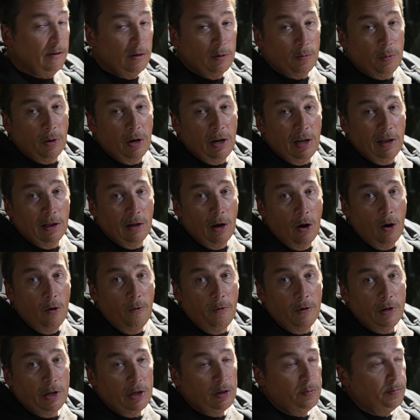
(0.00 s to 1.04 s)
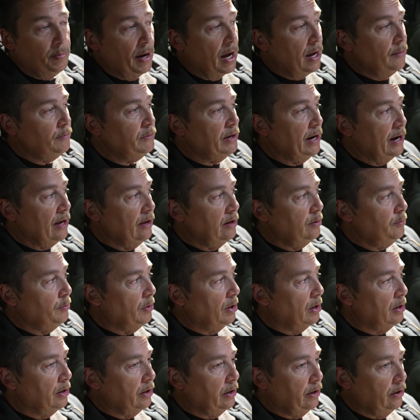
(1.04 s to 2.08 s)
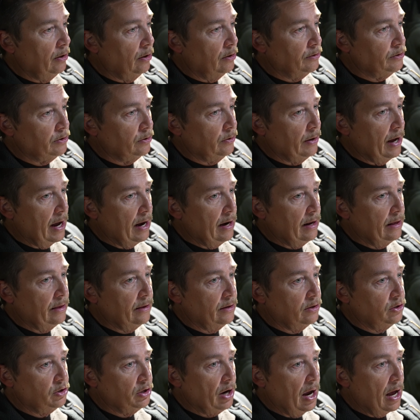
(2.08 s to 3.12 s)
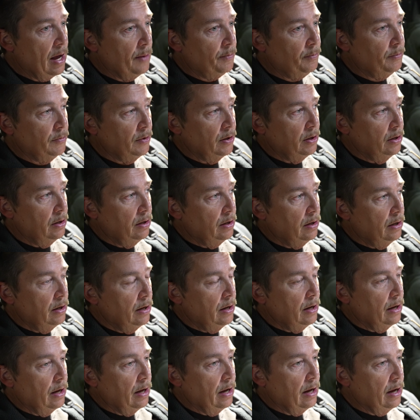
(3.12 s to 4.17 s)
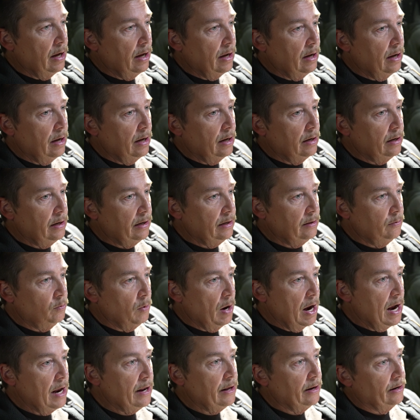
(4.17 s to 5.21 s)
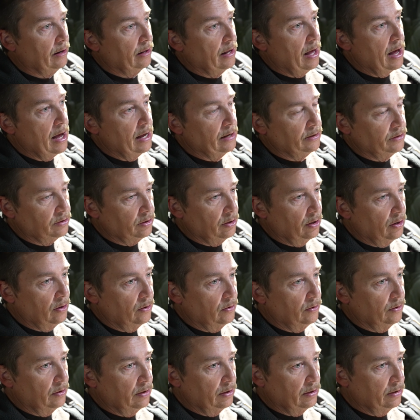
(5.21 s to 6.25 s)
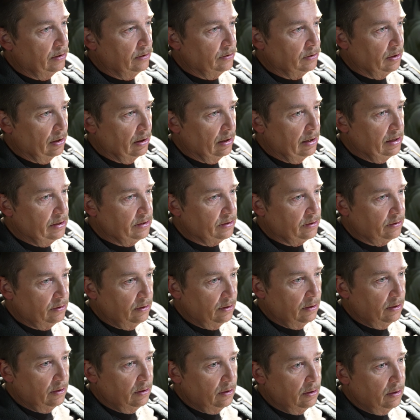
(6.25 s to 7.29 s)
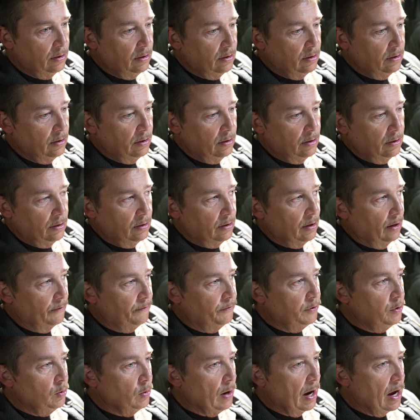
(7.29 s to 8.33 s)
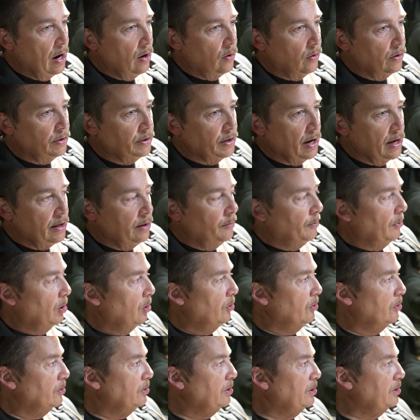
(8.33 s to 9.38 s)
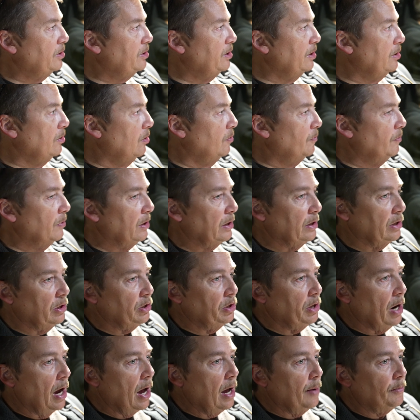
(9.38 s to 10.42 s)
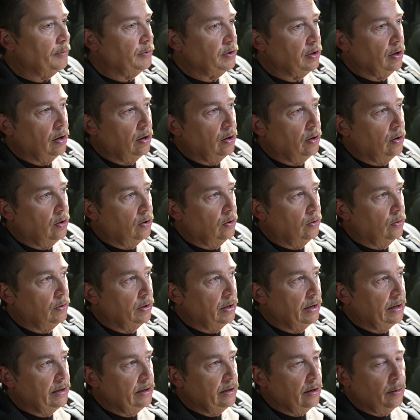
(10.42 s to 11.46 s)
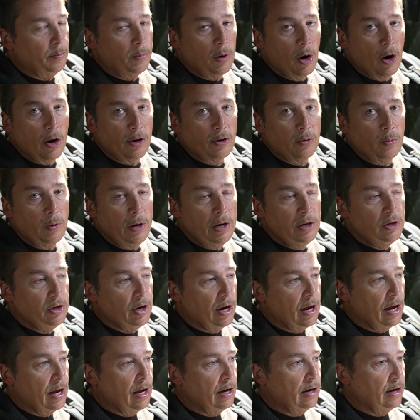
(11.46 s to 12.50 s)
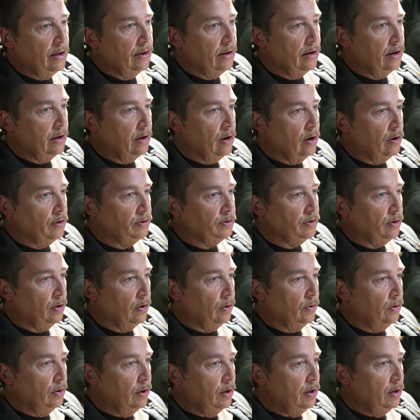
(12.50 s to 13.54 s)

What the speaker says: is pretty low for just bobtailing, but he also had it at the shop and he ran it a lot, so there's at least a few hours on the motor just sitting over at the shop. So he did a parked regen and then he also